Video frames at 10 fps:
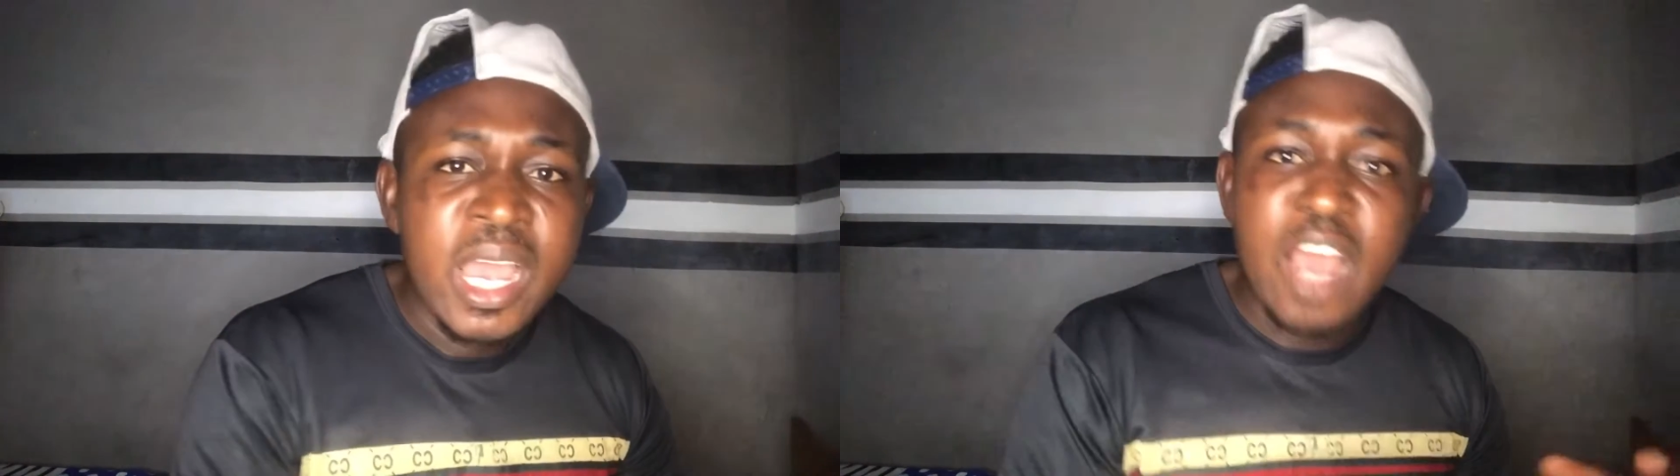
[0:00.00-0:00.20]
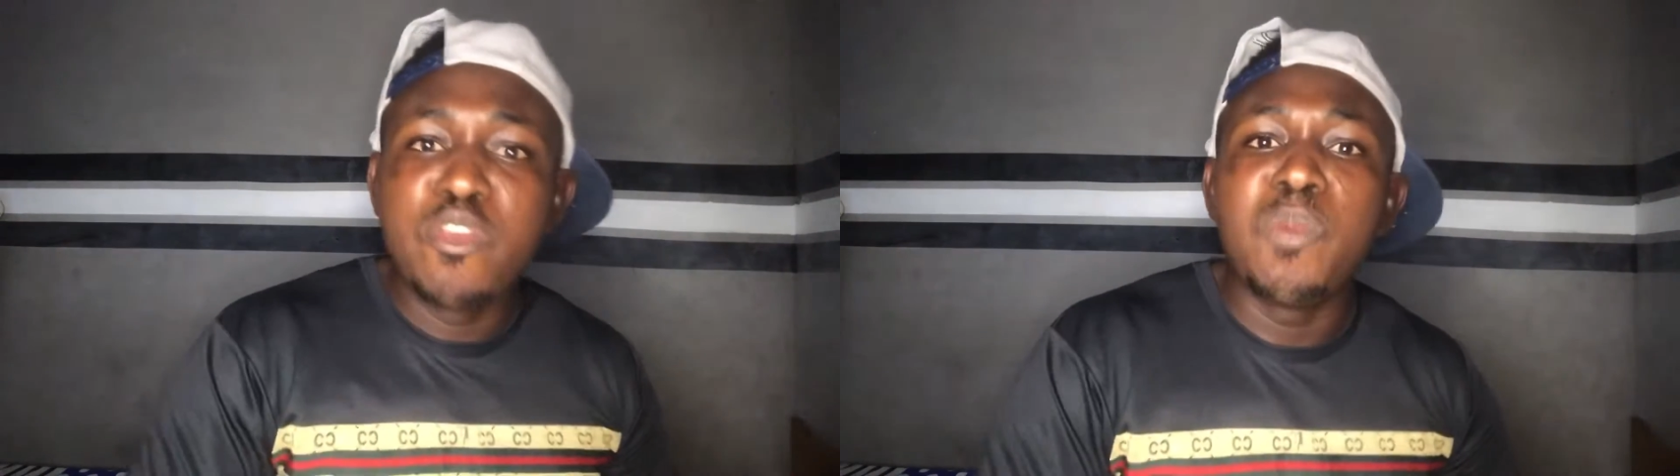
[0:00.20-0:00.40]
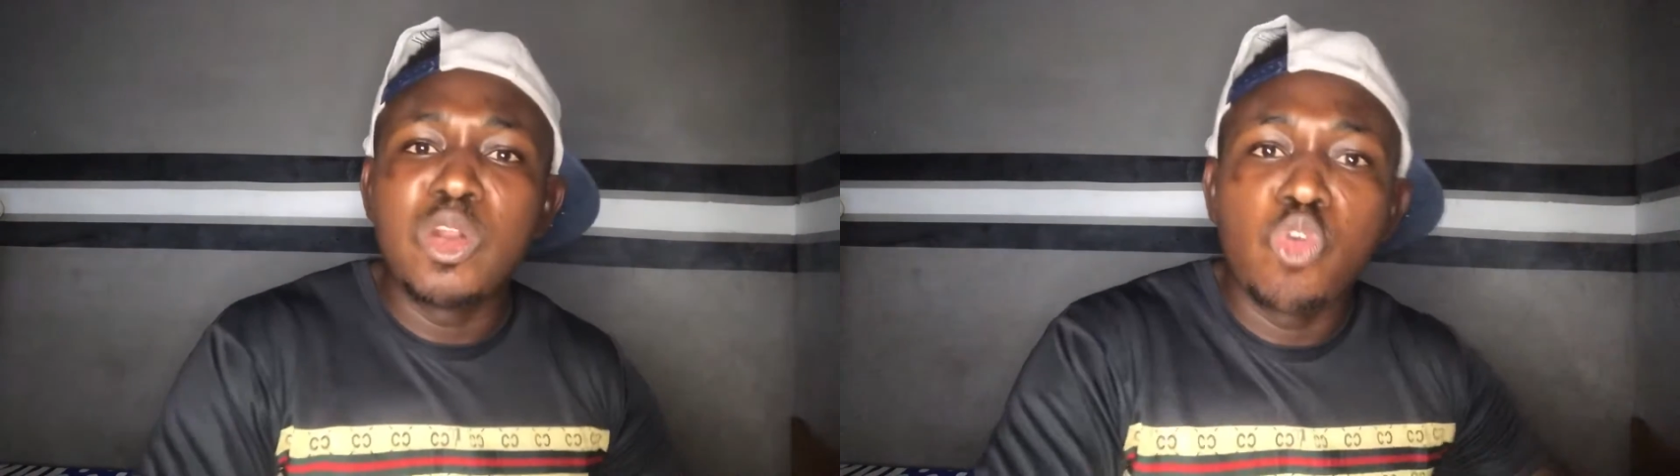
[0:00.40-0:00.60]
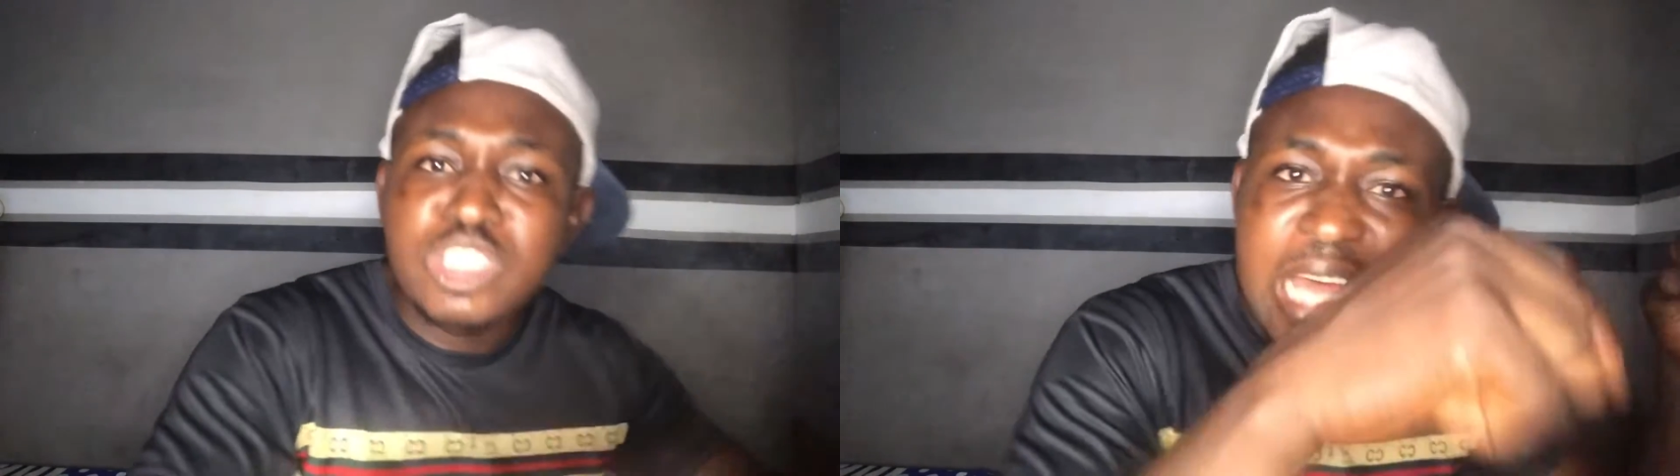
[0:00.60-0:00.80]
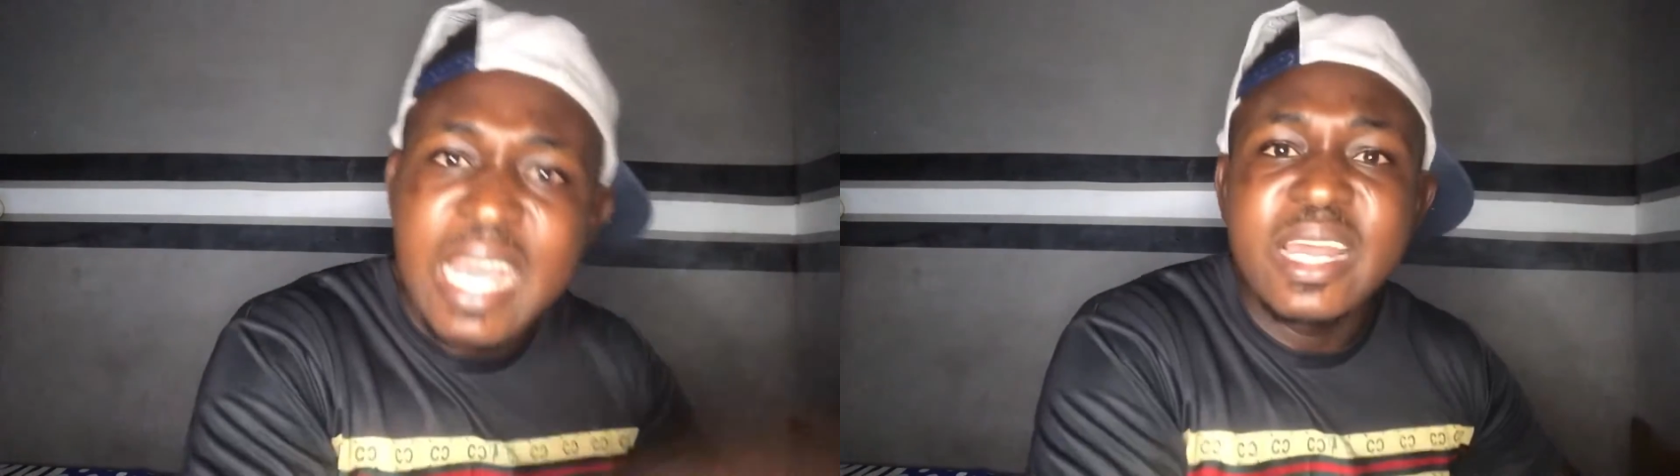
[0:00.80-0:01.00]
Everybody
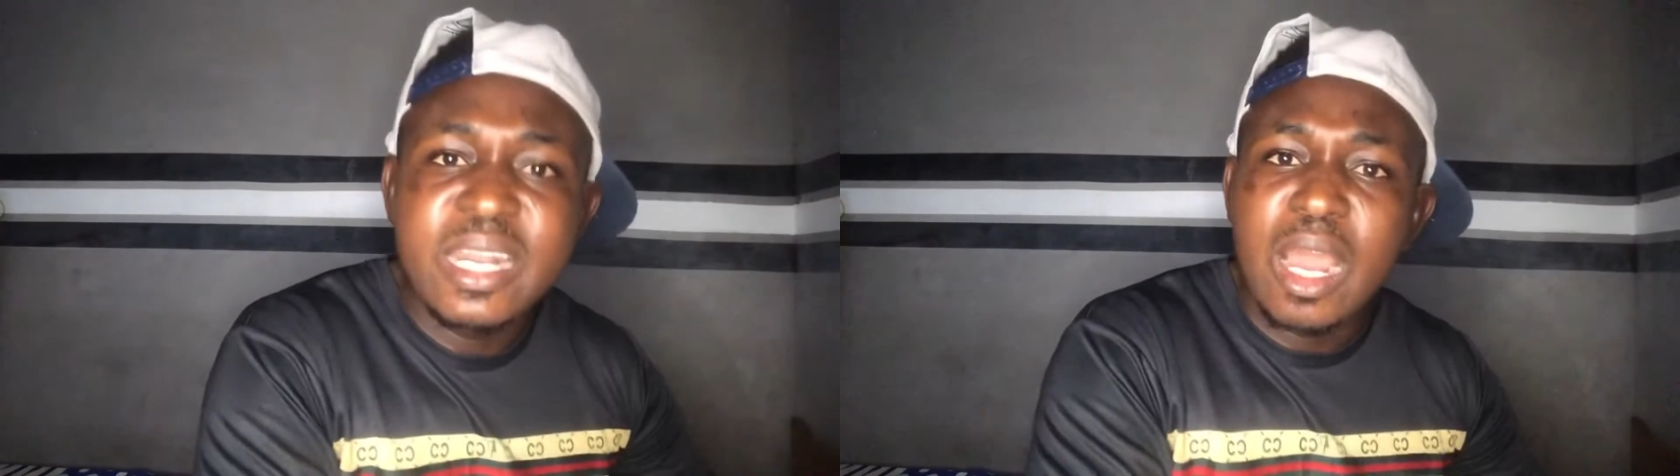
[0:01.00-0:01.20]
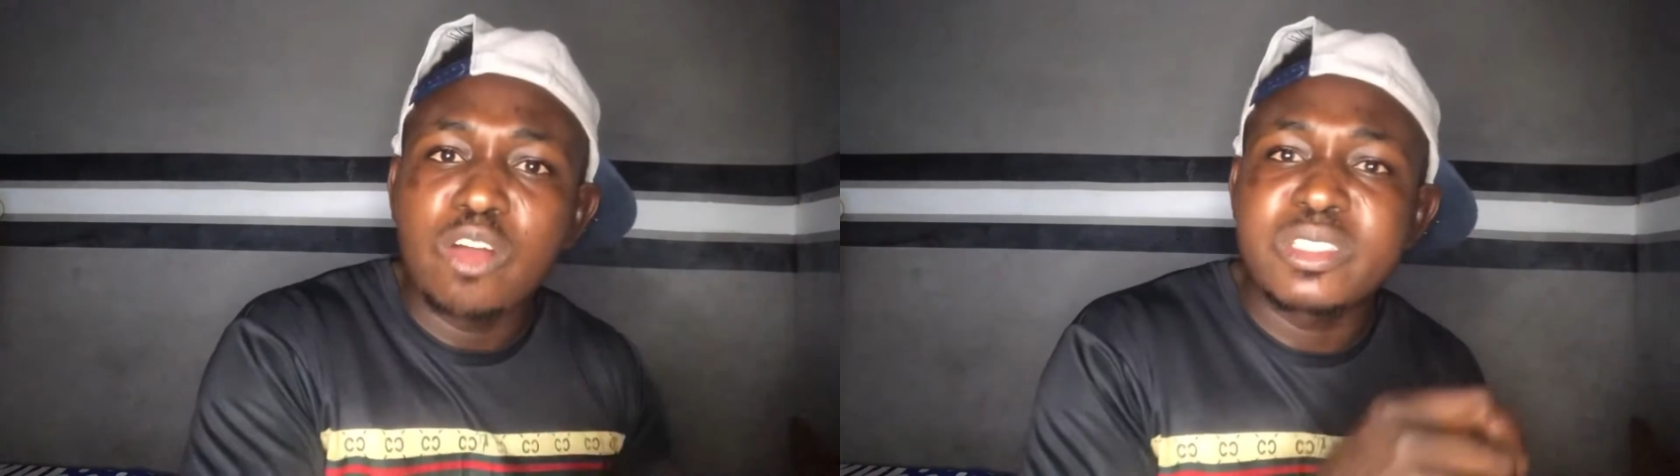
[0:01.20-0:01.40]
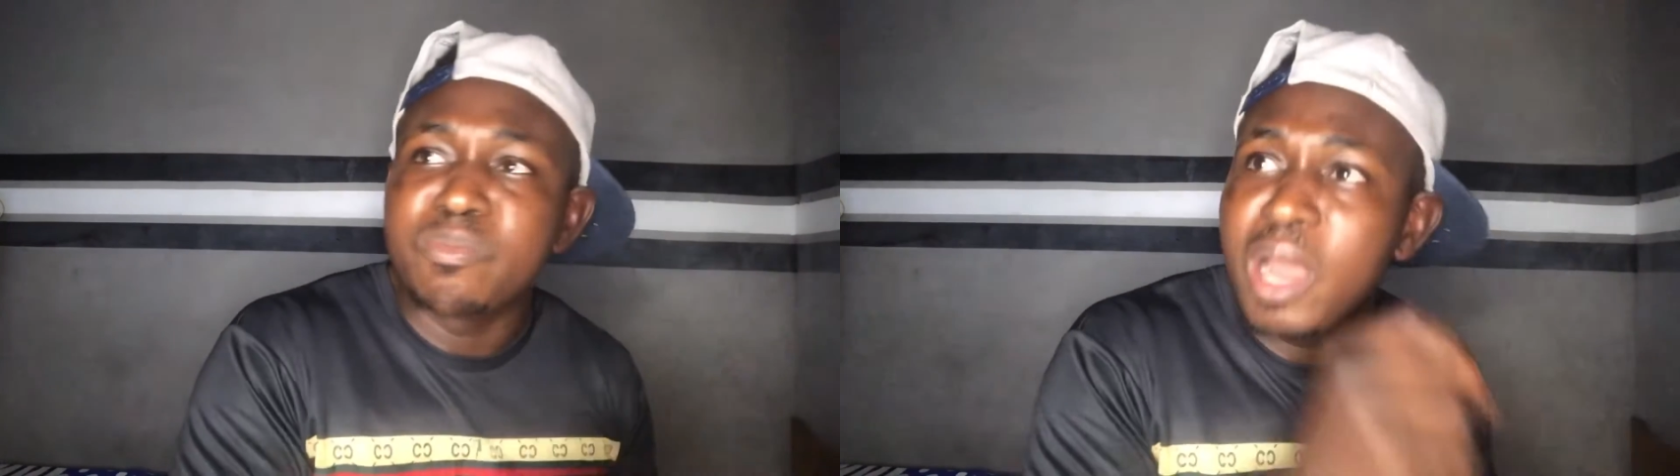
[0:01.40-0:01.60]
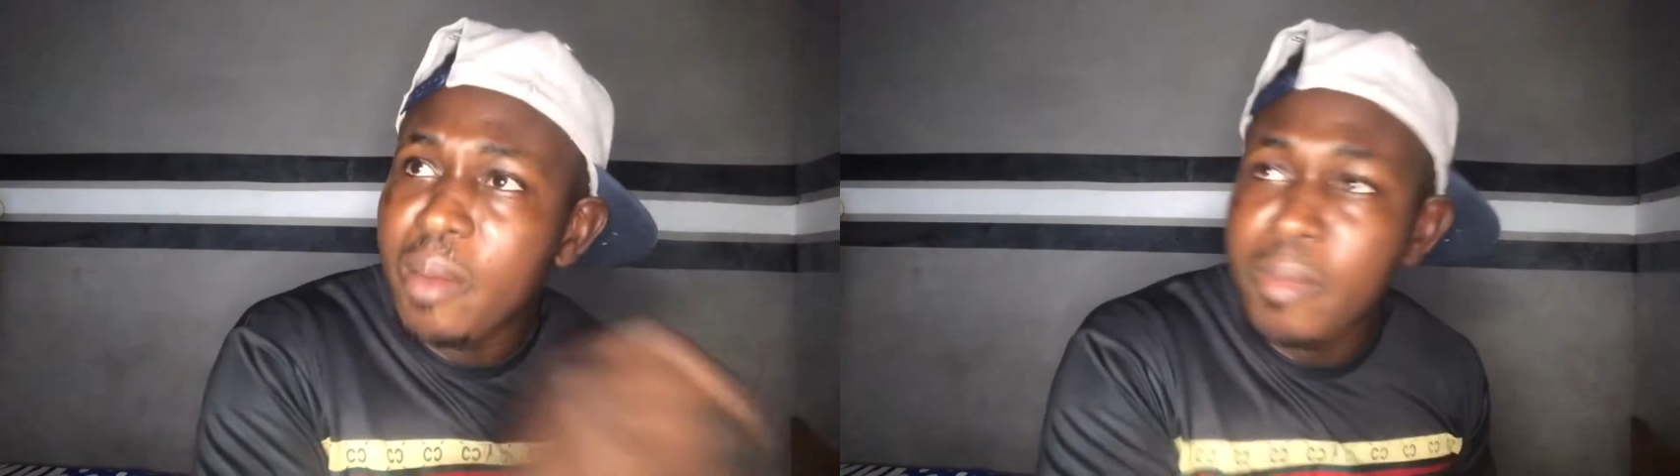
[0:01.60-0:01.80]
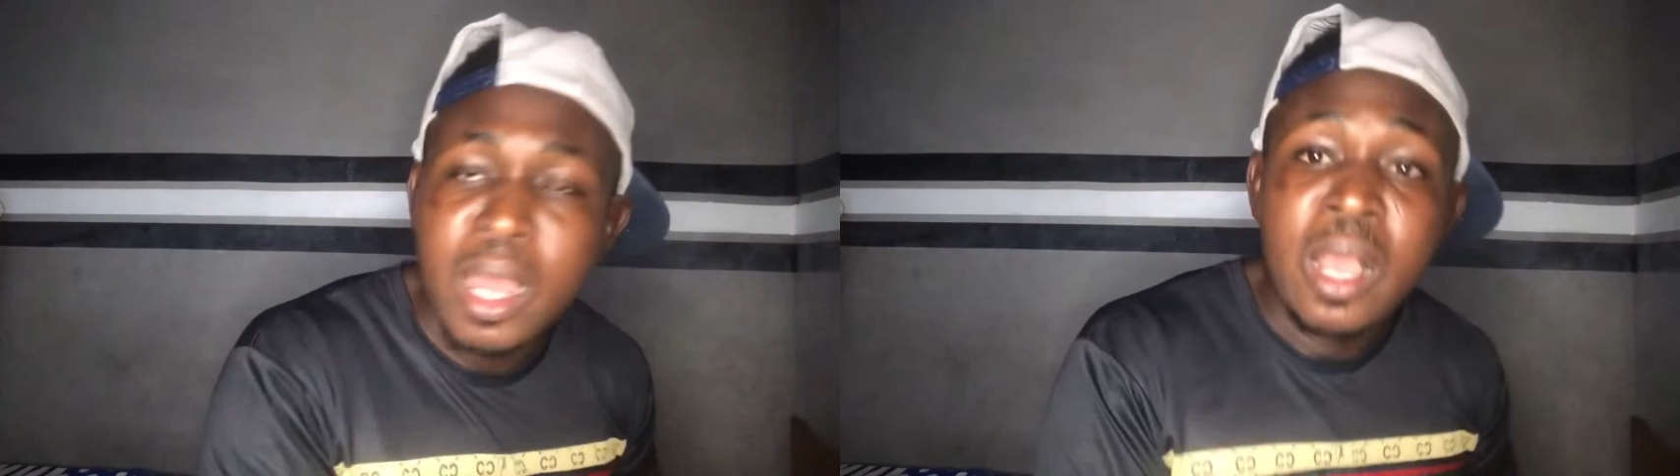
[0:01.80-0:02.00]
was angry at
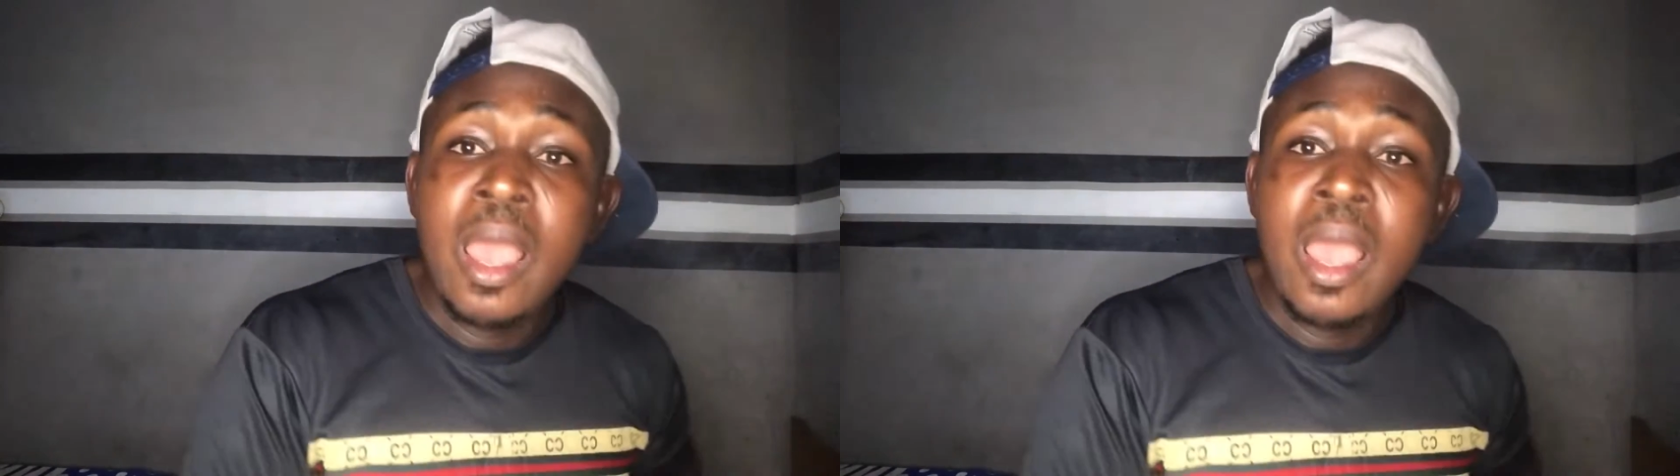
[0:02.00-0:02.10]
Mahama.